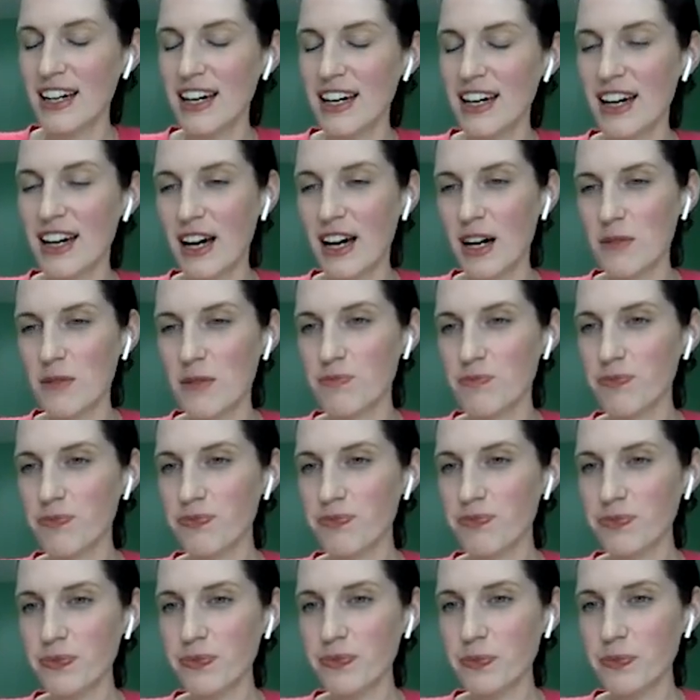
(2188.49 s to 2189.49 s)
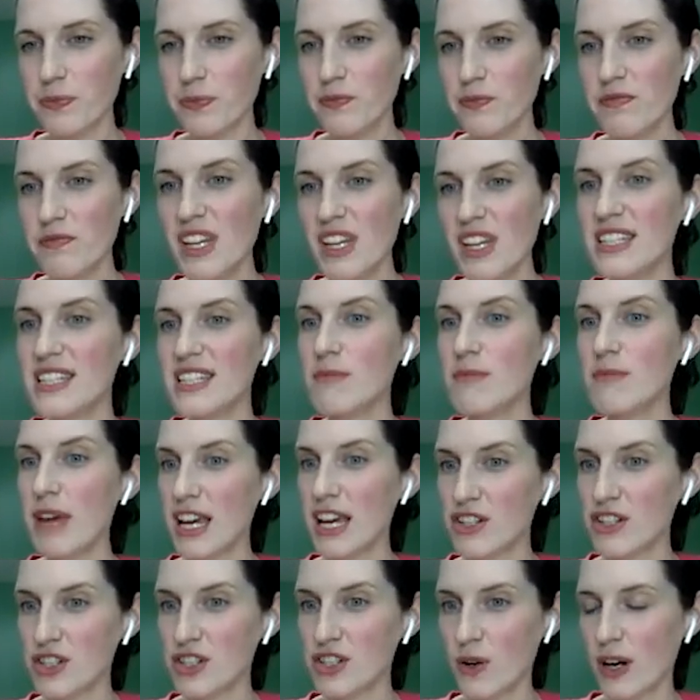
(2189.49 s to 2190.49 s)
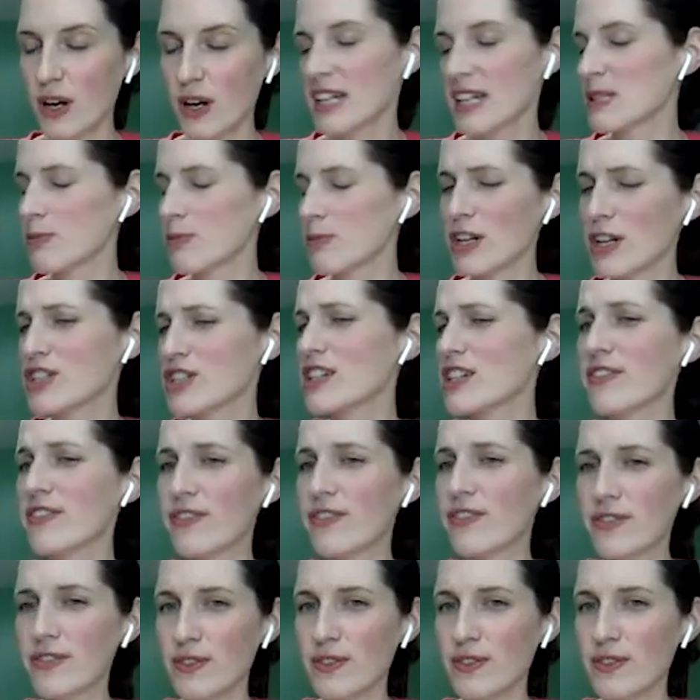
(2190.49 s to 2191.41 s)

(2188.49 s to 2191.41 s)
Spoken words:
to make sure, especially